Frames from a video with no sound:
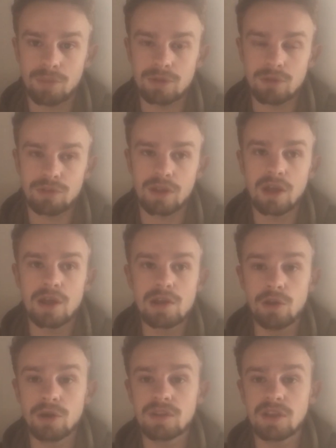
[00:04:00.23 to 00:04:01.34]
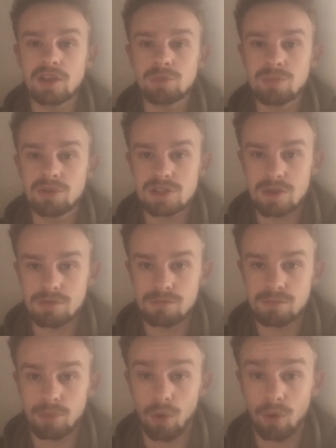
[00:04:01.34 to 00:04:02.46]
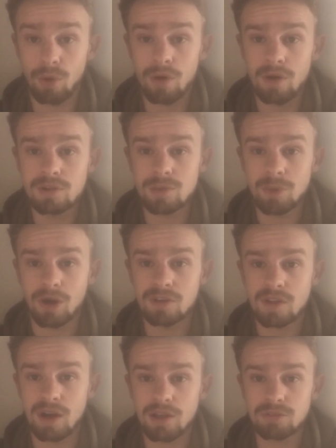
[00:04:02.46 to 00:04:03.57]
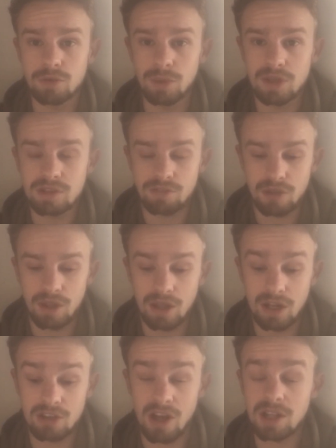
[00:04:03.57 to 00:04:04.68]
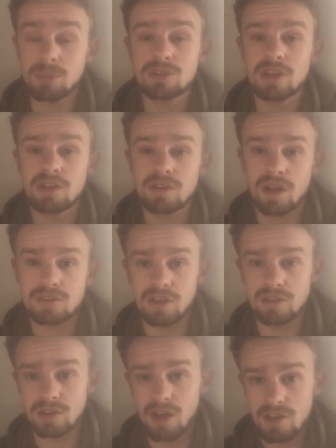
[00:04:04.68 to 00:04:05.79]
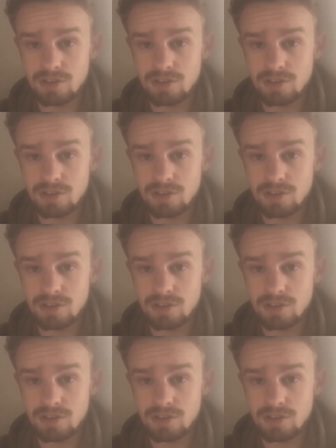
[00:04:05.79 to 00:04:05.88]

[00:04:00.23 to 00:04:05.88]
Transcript: I do think Luca Dean's been pretty poor, to be honest, in the last few weeks after an incredible season last season.